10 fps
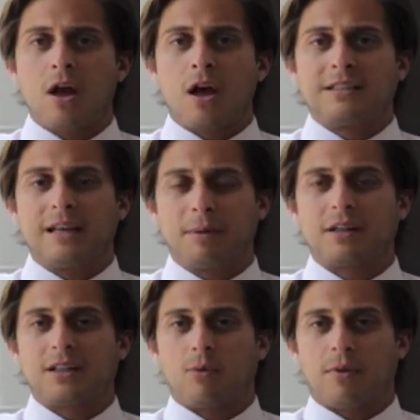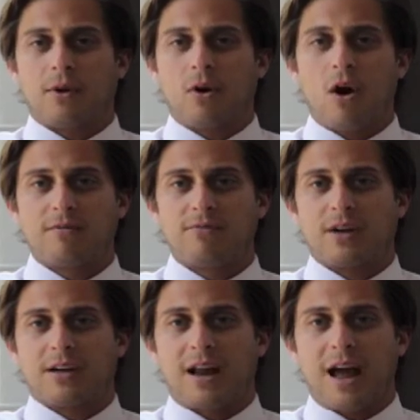Typically what they're
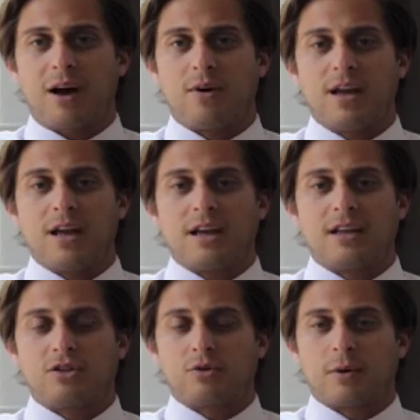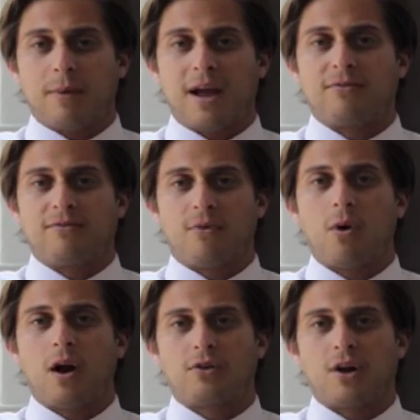offering now is you can pay a
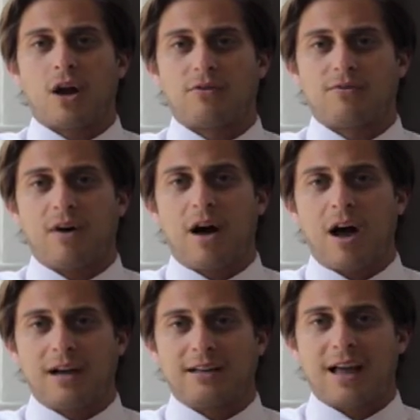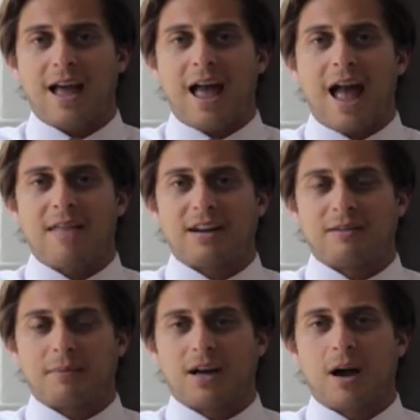$400 fine and then
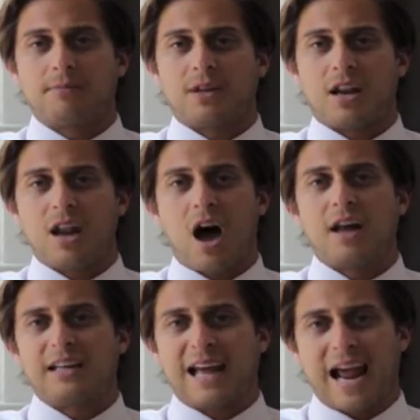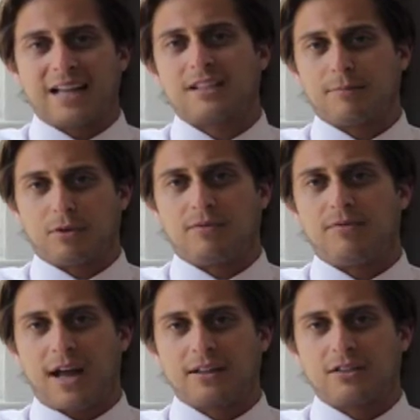it becomes a non-enhanceable
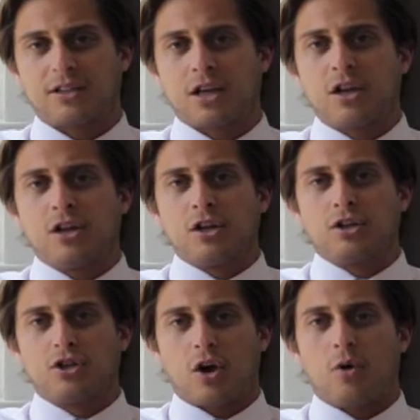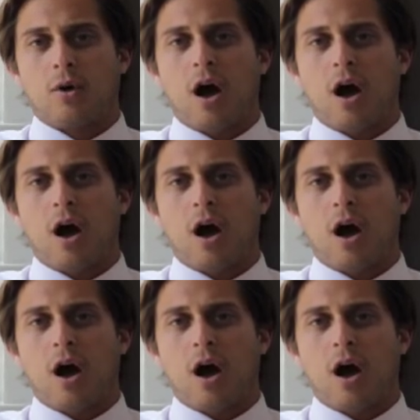offense. So